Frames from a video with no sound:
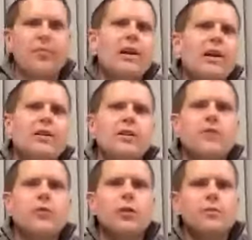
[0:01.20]
Hello
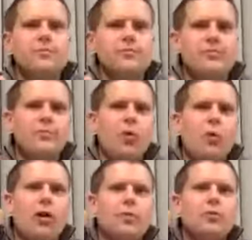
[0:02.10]
everyone,
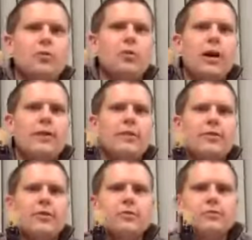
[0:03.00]
welcome to the wine
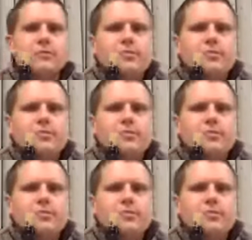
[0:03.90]
review.